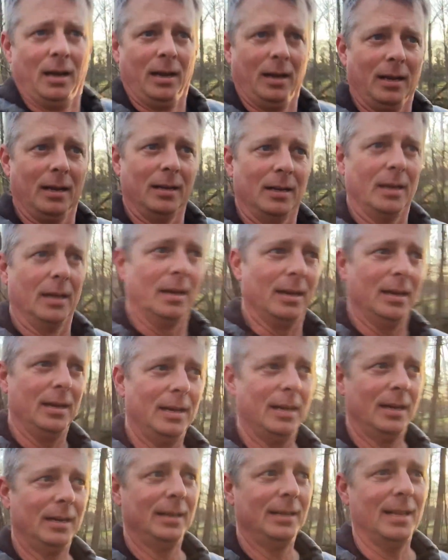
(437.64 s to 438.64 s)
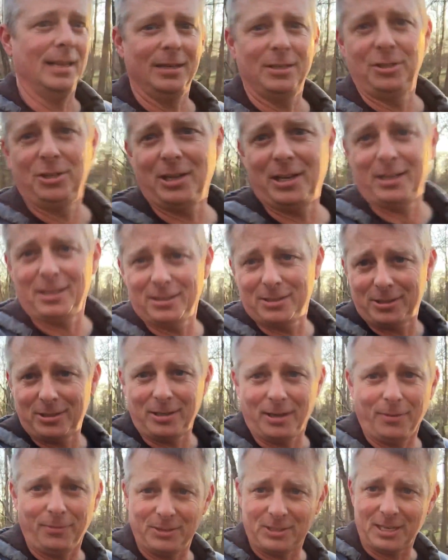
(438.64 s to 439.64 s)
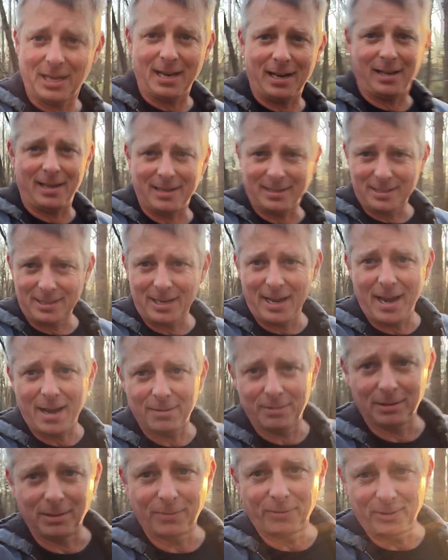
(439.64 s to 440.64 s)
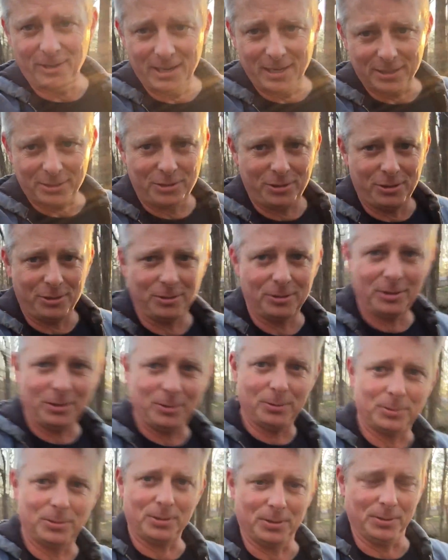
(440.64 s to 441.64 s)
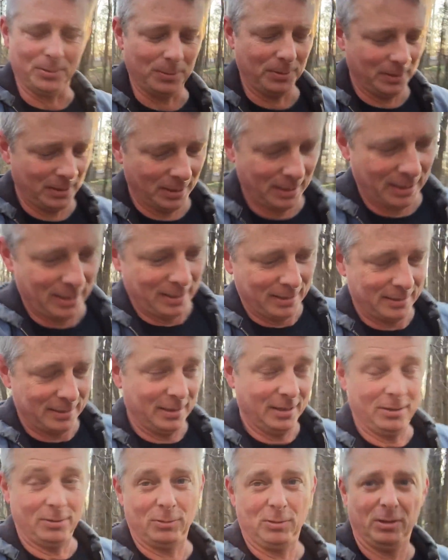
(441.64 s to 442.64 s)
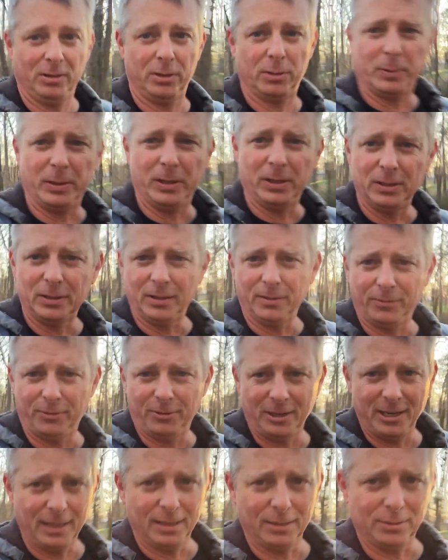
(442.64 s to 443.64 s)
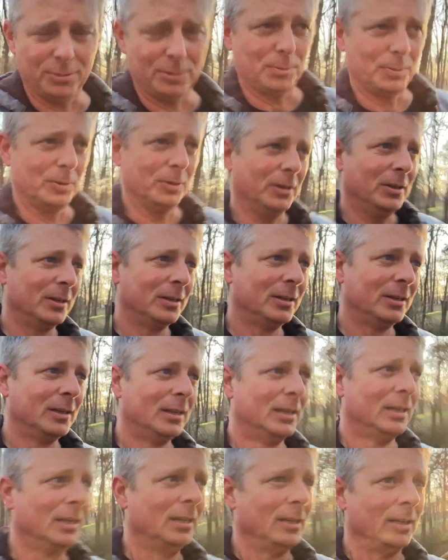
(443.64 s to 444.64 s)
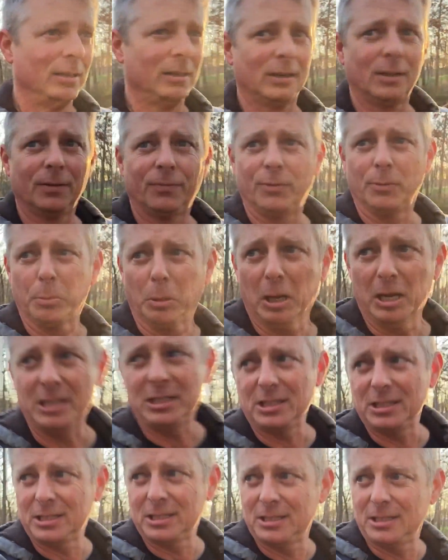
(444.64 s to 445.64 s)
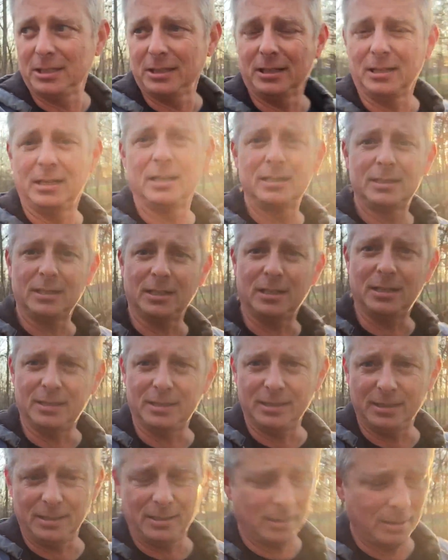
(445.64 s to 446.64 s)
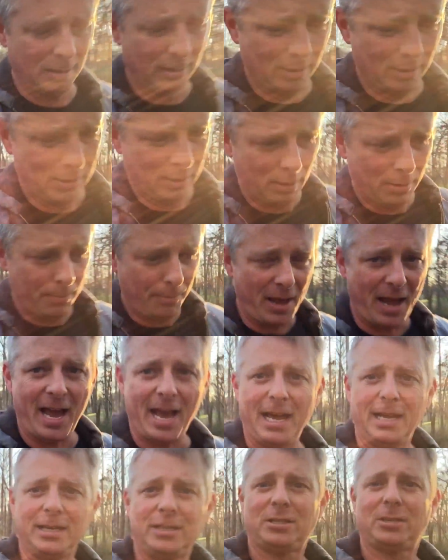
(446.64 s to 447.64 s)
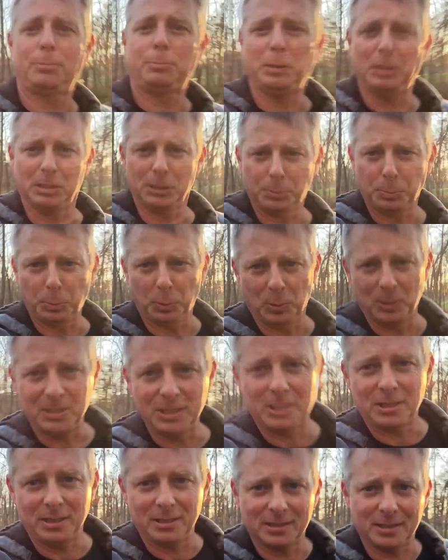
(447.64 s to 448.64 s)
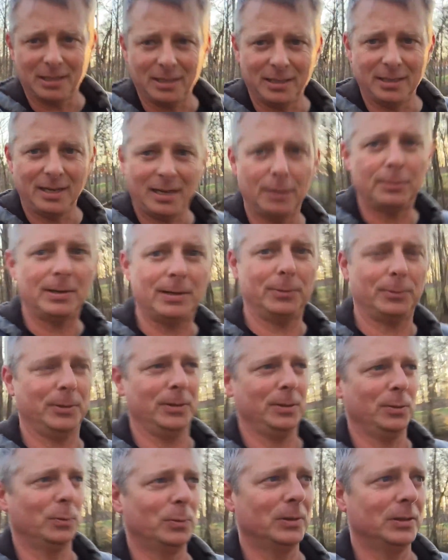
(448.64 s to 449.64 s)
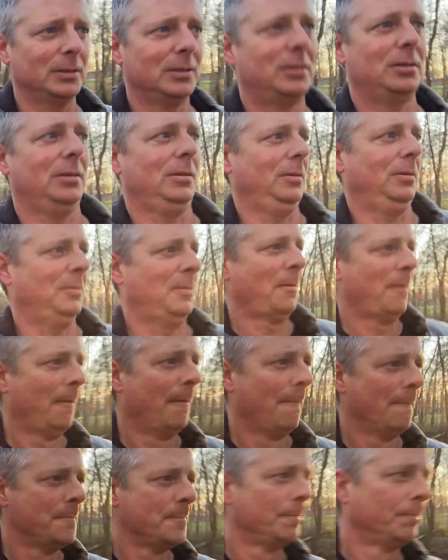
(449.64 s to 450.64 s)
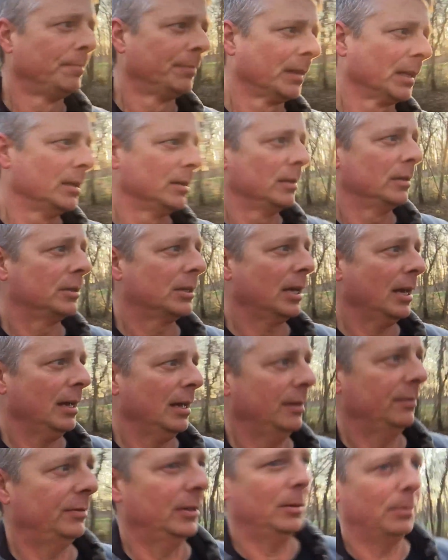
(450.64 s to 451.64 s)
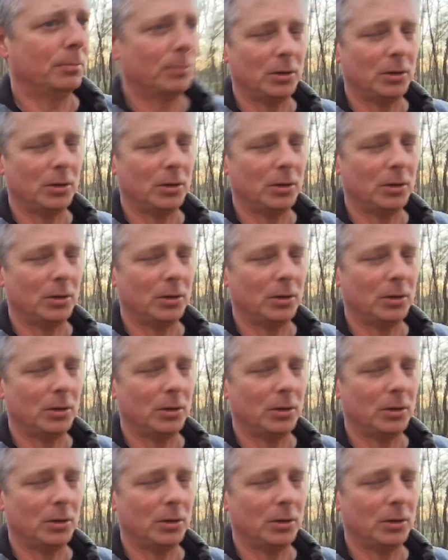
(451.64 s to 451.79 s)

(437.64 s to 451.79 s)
And now the shed hunting stuff is kind of like scouting for next year too. So not only are we looking for antlers, we're looking for places to hunt, pass, pinch points, things like that while we're in the woods. So it's kind of a